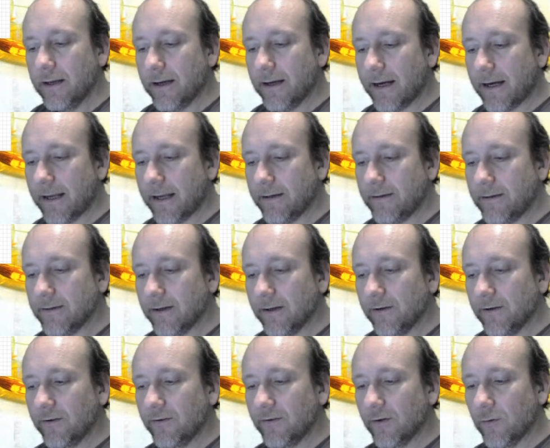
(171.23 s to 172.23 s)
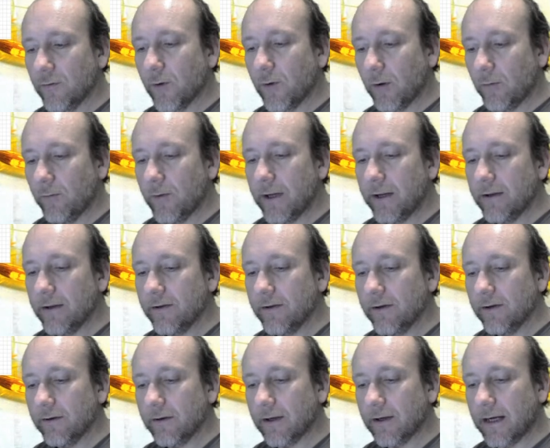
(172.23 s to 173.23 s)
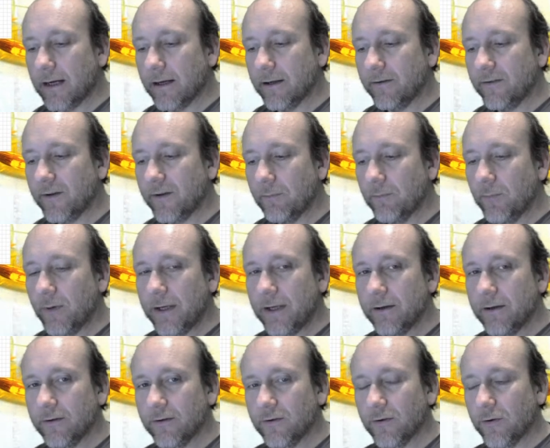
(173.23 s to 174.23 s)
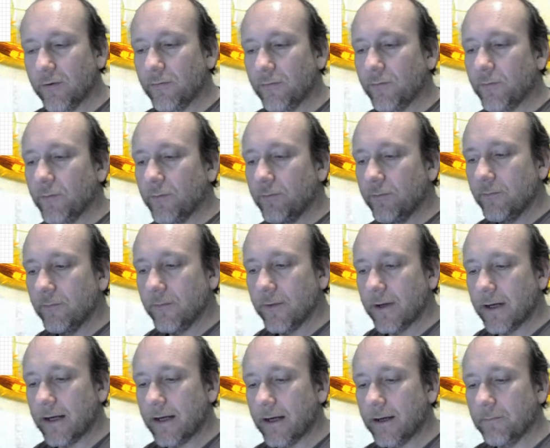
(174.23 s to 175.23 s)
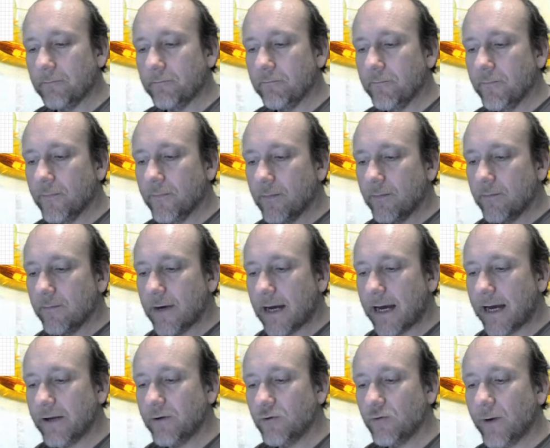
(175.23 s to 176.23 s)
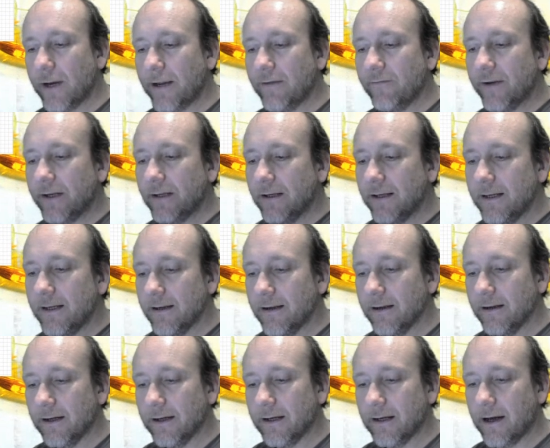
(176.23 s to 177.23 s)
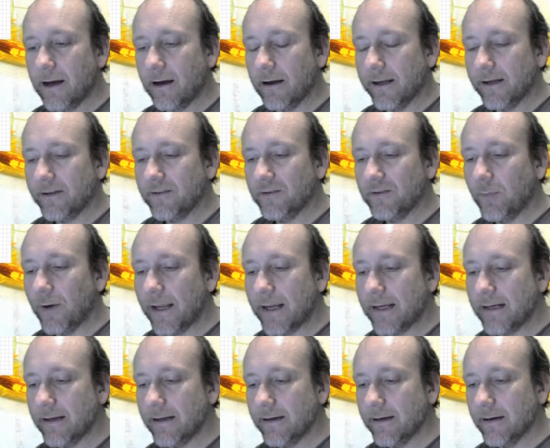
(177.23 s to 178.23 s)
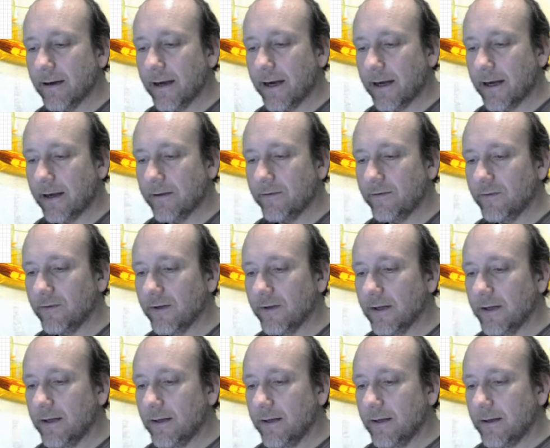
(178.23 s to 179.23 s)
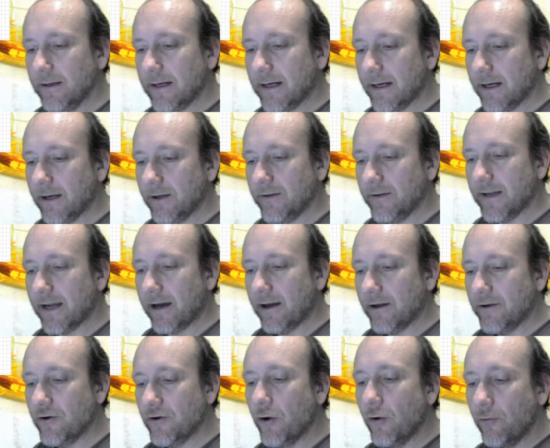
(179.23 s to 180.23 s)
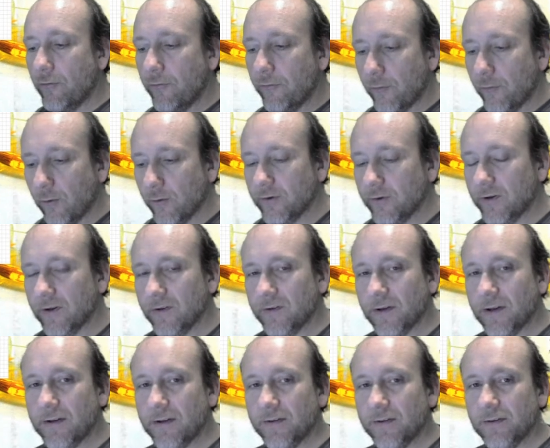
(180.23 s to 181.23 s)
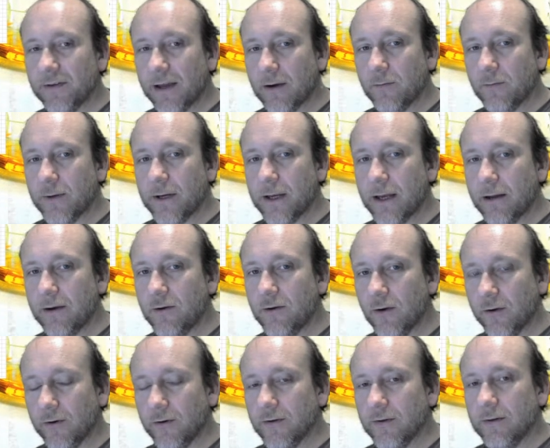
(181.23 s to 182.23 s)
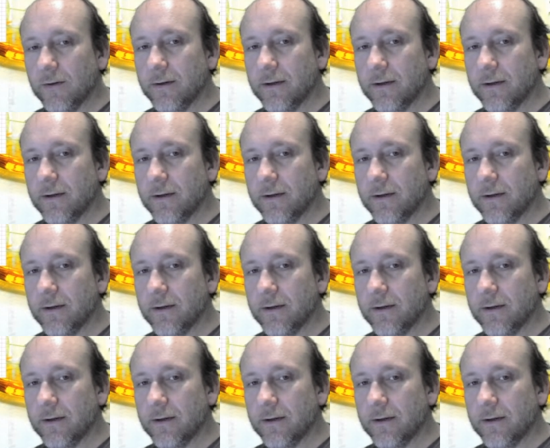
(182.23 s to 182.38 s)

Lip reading: And so what we're simply sort of hand-wavingly are explaining as there are no forces is that we are not